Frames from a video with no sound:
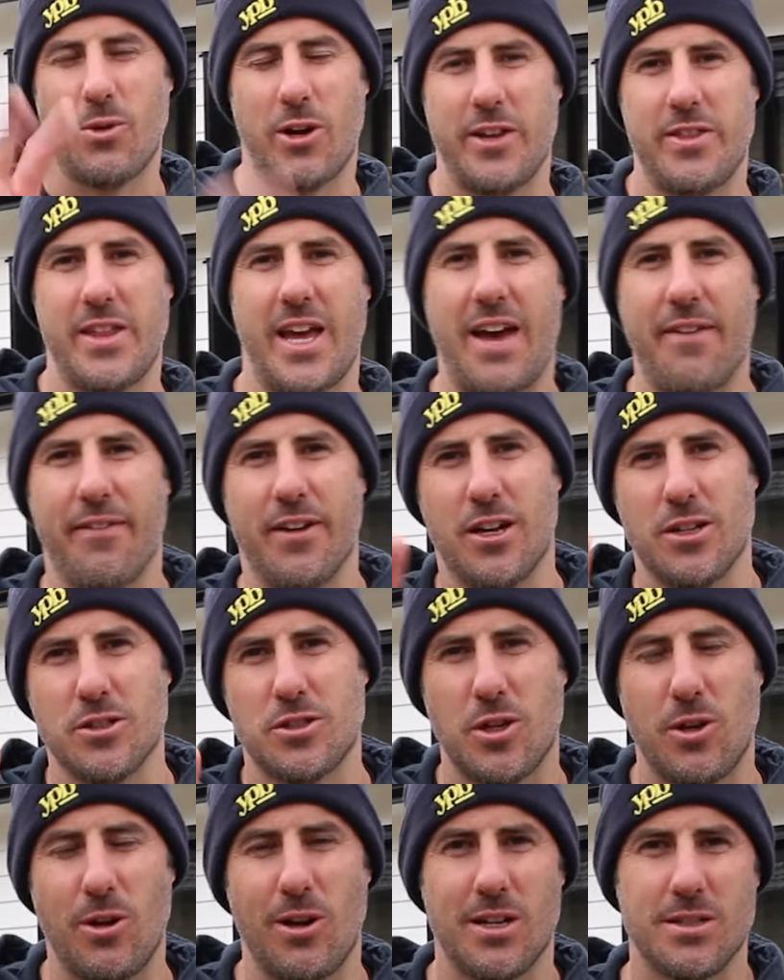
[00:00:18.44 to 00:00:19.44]
We're in the Avalon
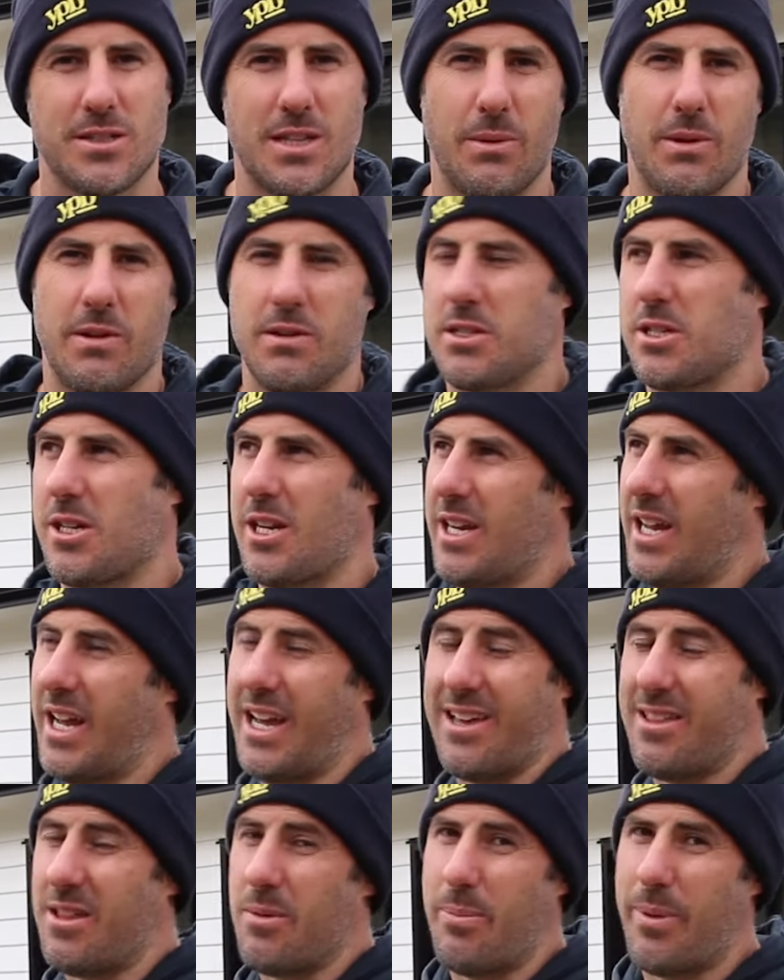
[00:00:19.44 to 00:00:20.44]
two lot subdivision
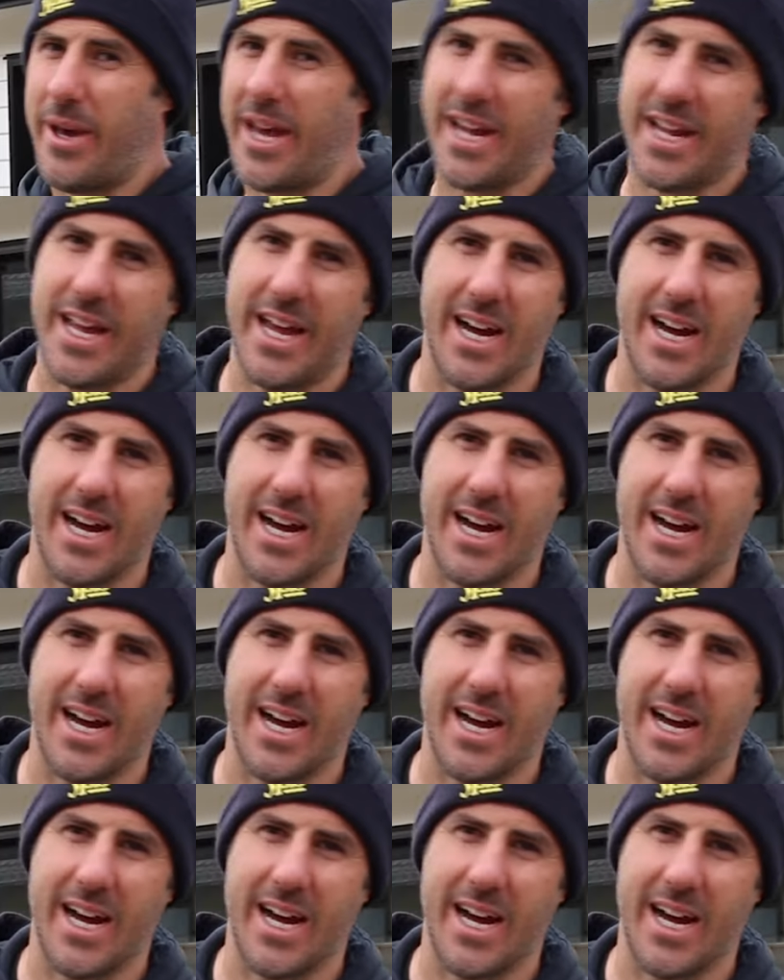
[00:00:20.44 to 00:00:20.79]
and the back